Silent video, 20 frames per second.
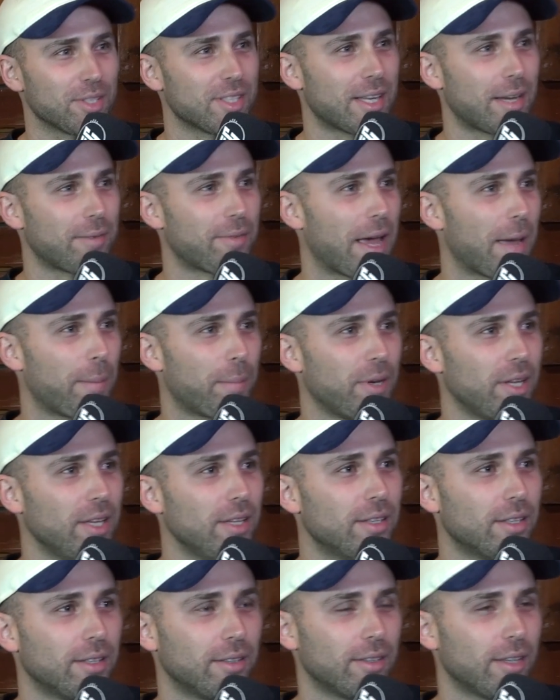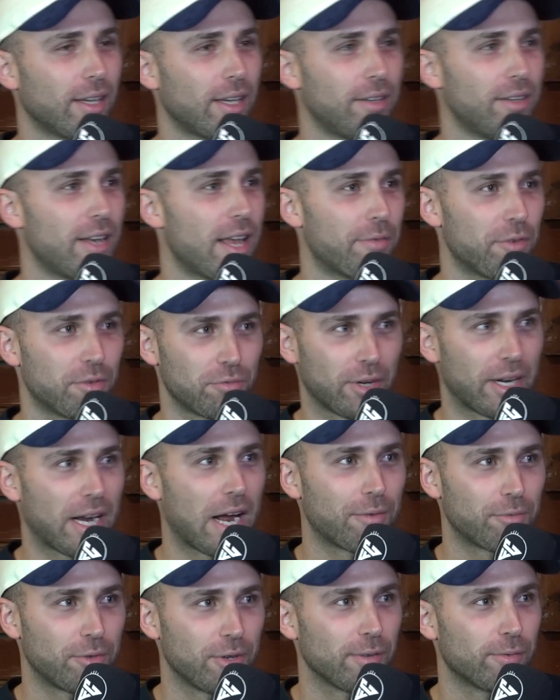of stuff happening and and never
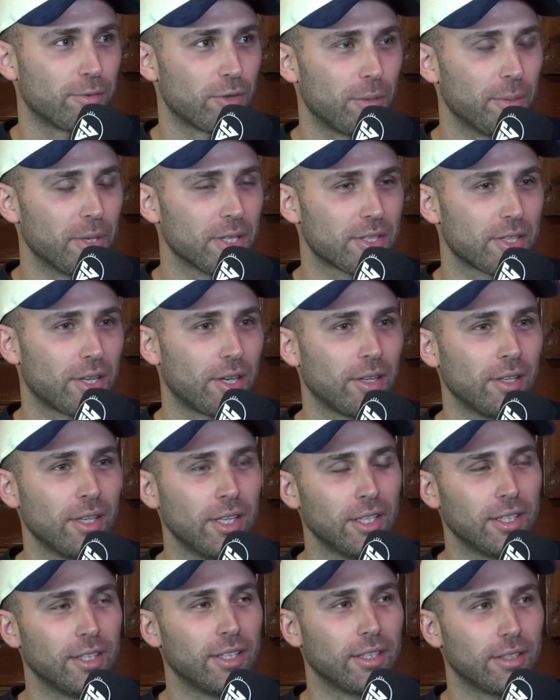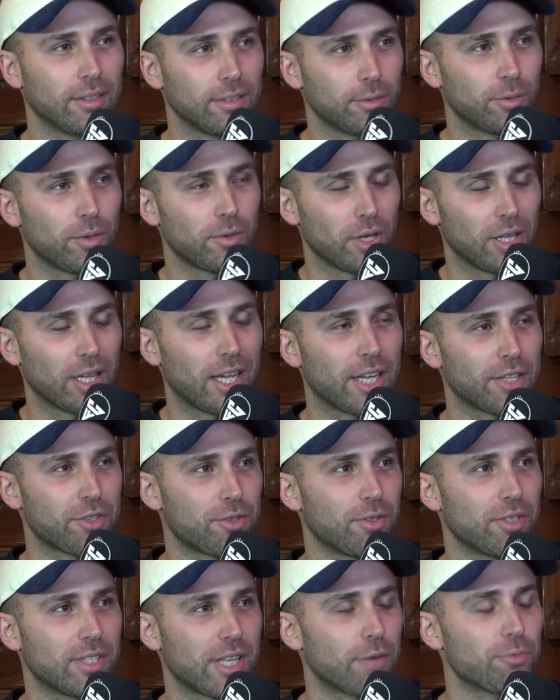recovering from it. So we've got
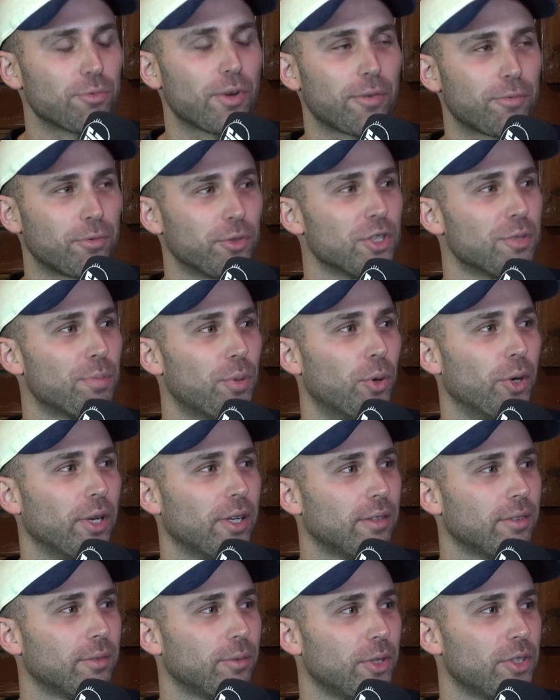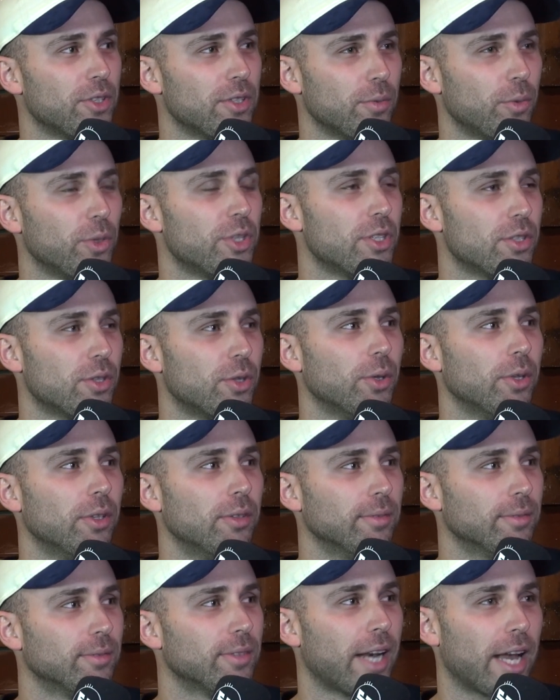last year as that reference point, which is which is good.
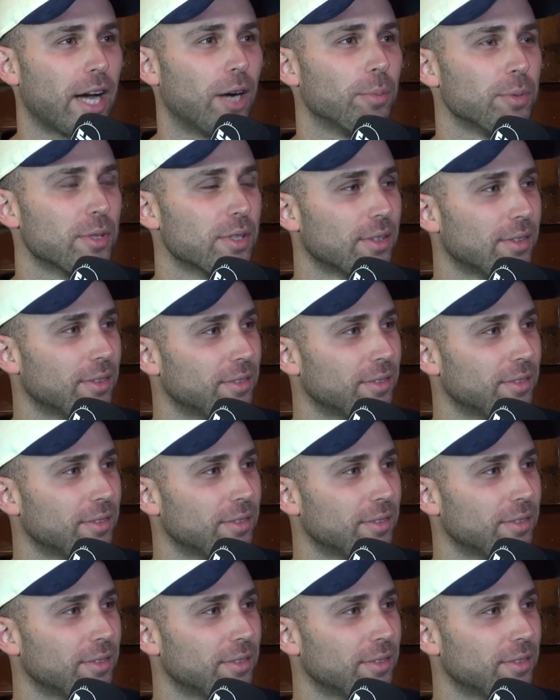It helps.